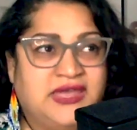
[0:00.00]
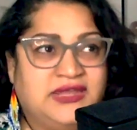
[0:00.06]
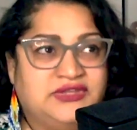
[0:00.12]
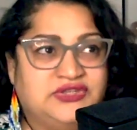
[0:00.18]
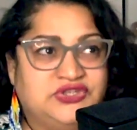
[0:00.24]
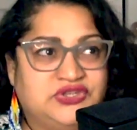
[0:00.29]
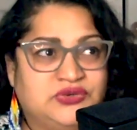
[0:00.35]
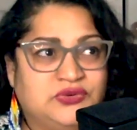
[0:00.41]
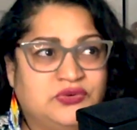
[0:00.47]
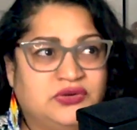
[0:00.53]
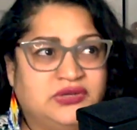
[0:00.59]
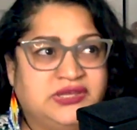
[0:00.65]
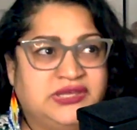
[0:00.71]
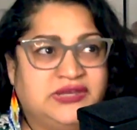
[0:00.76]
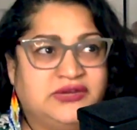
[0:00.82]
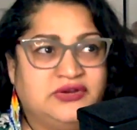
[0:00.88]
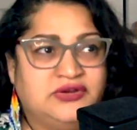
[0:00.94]
you are
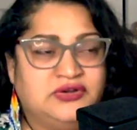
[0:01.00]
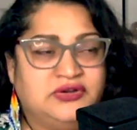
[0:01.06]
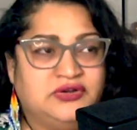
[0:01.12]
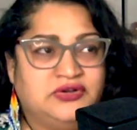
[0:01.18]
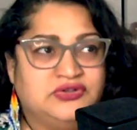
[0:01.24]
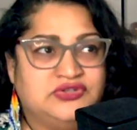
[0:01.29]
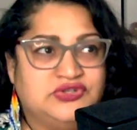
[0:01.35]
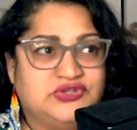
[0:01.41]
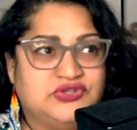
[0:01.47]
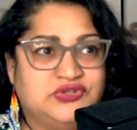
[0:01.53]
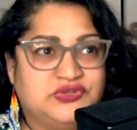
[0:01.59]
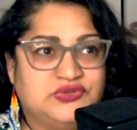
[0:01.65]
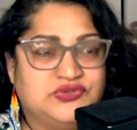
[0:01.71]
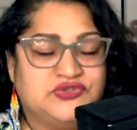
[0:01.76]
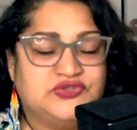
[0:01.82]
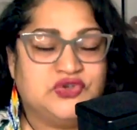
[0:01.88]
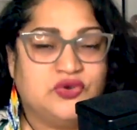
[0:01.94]
here to do
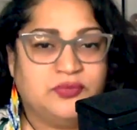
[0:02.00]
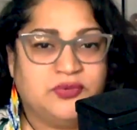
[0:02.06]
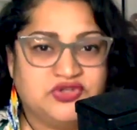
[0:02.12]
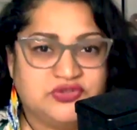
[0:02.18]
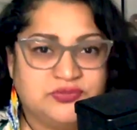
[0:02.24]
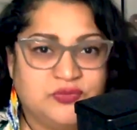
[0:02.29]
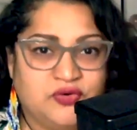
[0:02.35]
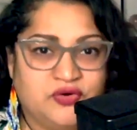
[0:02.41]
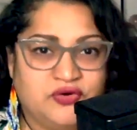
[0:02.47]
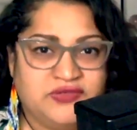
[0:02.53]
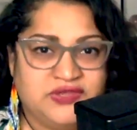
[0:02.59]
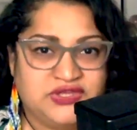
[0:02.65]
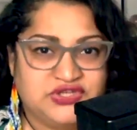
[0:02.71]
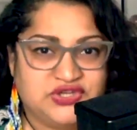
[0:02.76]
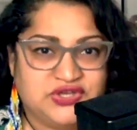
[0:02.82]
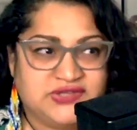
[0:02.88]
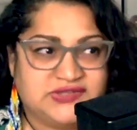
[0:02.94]
so much more
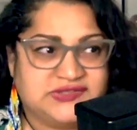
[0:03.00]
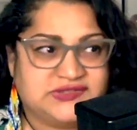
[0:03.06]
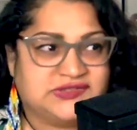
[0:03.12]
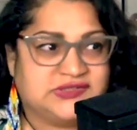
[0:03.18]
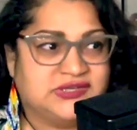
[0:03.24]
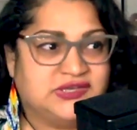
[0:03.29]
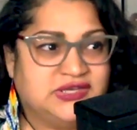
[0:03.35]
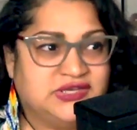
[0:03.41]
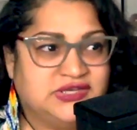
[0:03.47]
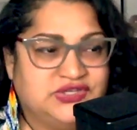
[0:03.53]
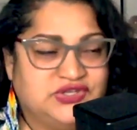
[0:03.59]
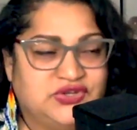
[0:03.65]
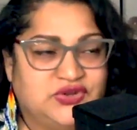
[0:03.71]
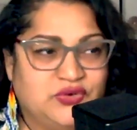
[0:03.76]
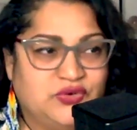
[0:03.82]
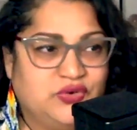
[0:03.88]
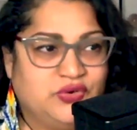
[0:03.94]
than just,
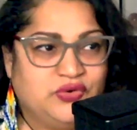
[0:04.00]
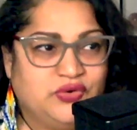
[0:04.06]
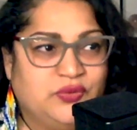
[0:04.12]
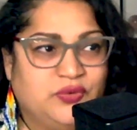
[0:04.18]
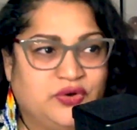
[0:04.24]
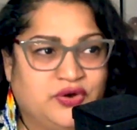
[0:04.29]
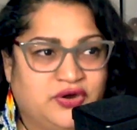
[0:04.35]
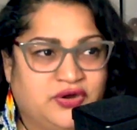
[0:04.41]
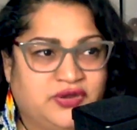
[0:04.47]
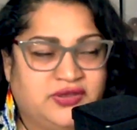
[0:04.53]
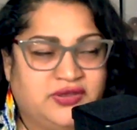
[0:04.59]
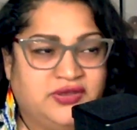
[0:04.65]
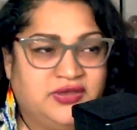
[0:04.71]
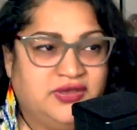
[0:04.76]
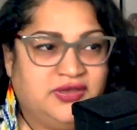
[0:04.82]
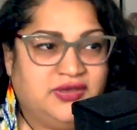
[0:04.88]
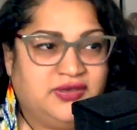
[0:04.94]
go to work,
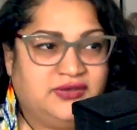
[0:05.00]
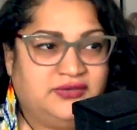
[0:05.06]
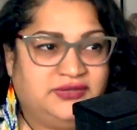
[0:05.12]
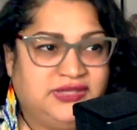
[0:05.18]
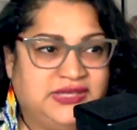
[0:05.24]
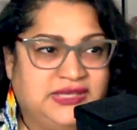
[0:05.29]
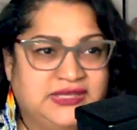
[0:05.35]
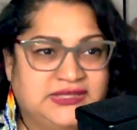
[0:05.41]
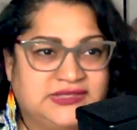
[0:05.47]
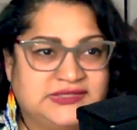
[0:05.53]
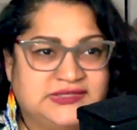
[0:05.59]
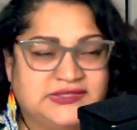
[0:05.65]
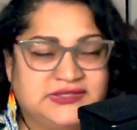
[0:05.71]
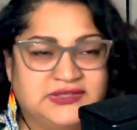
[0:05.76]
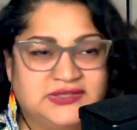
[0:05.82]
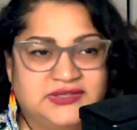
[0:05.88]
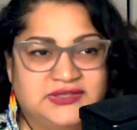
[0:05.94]
eat,
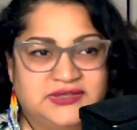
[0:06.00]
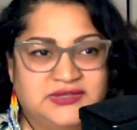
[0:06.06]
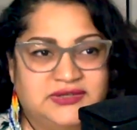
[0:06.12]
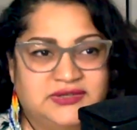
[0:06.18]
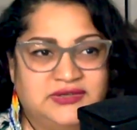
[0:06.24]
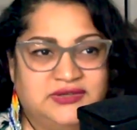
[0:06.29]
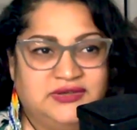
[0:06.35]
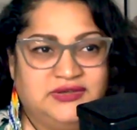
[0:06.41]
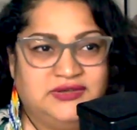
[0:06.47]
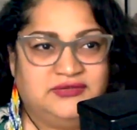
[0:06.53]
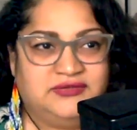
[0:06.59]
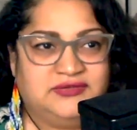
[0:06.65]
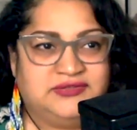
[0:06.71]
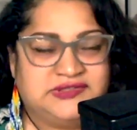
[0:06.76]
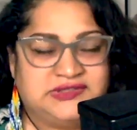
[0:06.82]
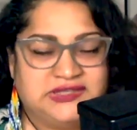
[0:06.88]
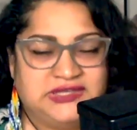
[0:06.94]

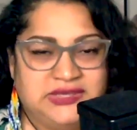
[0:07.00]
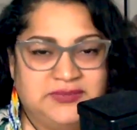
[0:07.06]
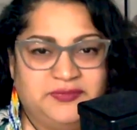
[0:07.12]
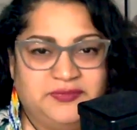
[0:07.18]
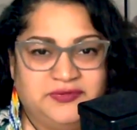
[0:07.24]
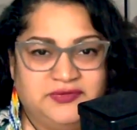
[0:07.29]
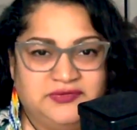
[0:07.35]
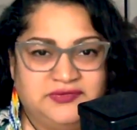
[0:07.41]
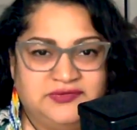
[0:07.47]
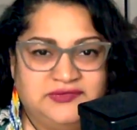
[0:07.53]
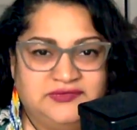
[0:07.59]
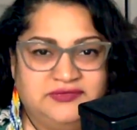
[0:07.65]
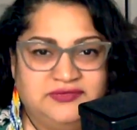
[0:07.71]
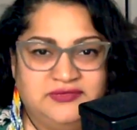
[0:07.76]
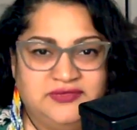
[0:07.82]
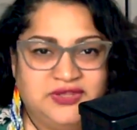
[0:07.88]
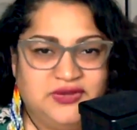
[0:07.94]
sleep,
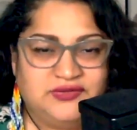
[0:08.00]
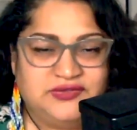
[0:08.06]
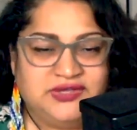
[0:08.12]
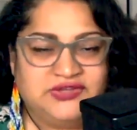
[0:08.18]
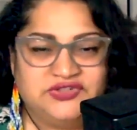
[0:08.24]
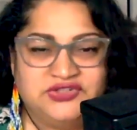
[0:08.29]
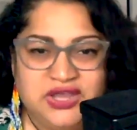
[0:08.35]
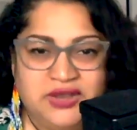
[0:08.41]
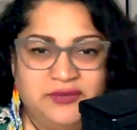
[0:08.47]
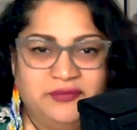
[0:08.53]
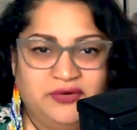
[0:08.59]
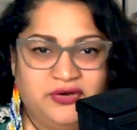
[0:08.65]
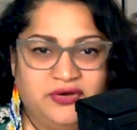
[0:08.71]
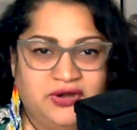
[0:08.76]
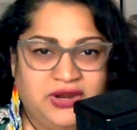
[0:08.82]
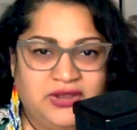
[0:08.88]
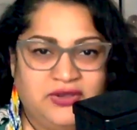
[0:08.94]
take a
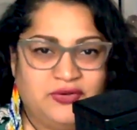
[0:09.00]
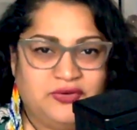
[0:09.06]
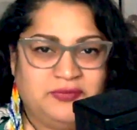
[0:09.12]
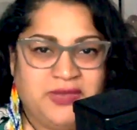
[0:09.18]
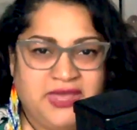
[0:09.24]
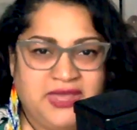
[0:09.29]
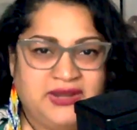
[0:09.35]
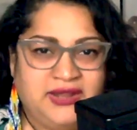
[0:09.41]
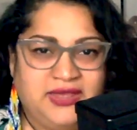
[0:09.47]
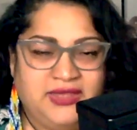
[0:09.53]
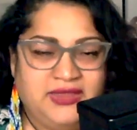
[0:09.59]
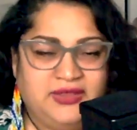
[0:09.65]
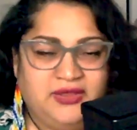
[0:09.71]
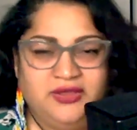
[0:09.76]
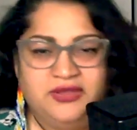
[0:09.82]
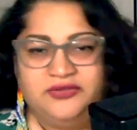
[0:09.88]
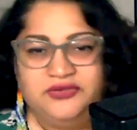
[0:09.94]
shower and go to bed,
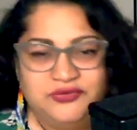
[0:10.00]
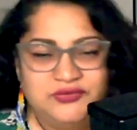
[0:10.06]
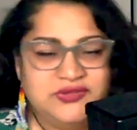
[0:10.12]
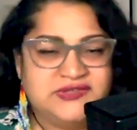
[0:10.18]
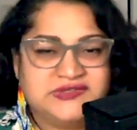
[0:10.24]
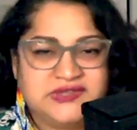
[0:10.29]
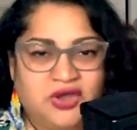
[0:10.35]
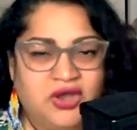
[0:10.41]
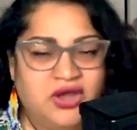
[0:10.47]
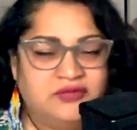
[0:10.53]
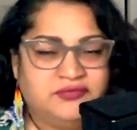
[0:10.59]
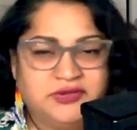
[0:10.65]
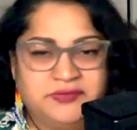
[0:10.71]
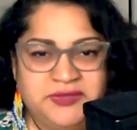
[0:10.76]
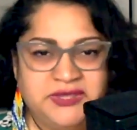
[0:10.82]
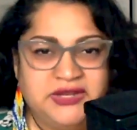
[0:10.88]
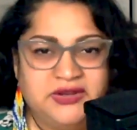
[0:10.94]
and do this on
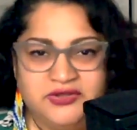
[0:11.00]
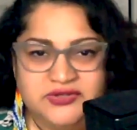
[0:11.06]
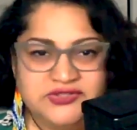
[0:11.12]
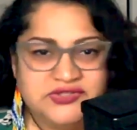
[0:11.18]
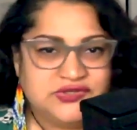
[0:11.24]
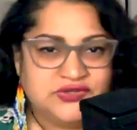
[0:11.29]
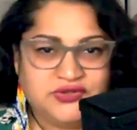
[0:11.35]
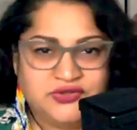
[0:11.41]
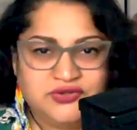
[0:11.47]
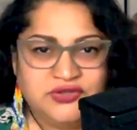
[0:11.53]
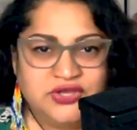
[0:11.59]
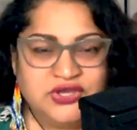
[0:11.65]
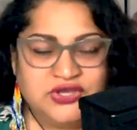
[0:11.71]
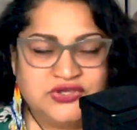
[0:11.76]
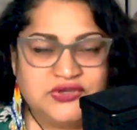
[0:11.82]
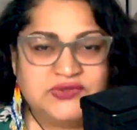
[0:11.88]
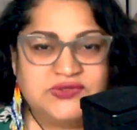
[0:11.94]
repeat until
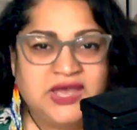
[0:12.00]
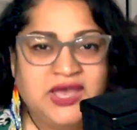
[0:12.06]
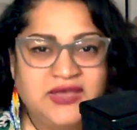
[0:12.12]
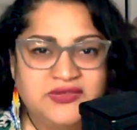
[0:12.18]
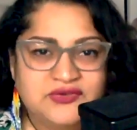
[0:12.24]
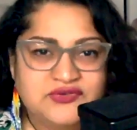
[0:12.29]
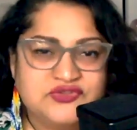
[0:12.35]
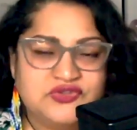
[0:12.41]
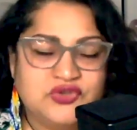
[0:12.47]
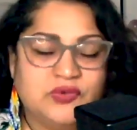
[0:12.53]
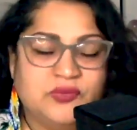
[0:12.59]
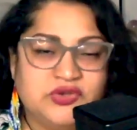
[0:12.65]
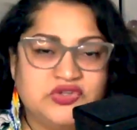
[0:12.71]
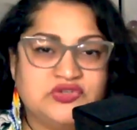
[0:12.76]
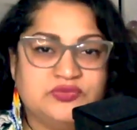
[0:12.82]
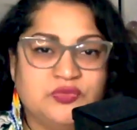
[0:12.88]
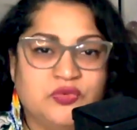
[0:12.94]
you die. There's so
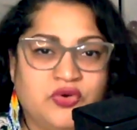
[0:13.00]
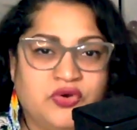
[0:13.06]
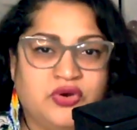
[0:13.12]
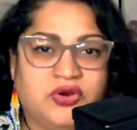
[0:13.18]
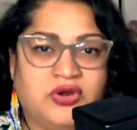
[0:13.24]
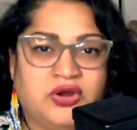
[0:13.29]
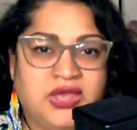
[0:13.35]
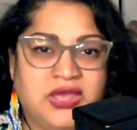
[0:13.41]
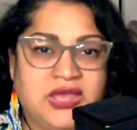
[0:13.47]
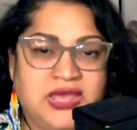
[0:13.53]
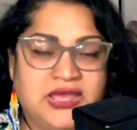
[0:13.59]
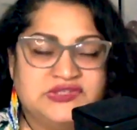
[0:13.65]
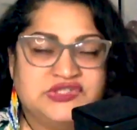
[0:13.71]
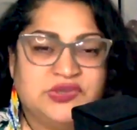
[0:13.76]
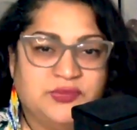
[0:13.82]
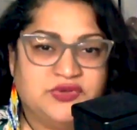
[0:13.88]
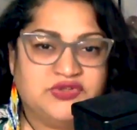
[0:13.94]
much more, and
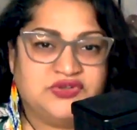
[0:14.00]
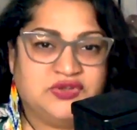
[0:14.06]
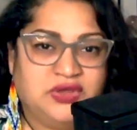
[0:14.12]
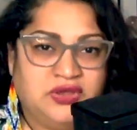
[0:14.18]
so much